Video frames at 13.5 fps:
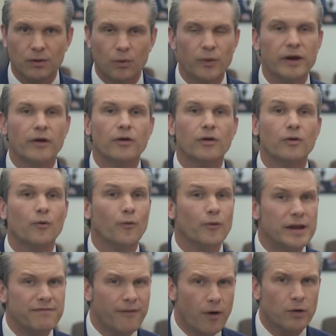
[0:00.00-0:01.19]
We are
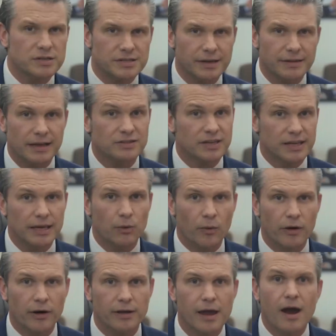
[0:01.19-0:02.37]
refocusing, that's a key
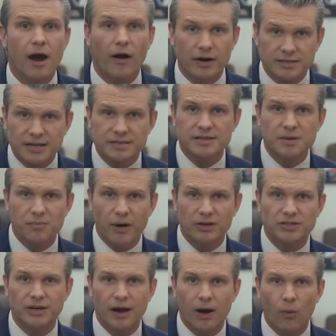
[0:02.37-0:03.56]
word, our existing
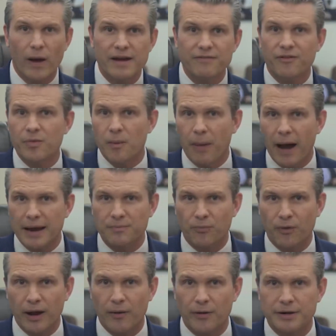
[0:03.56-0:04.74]
budget away from the Biden
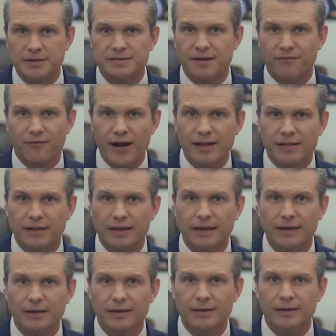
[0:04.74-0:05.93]
priorities that,
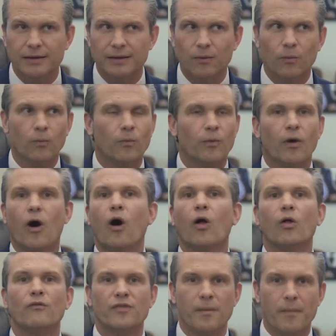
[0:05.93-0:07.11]
frankly, were
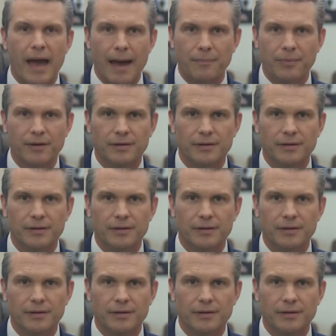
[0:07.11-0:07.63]
all over the map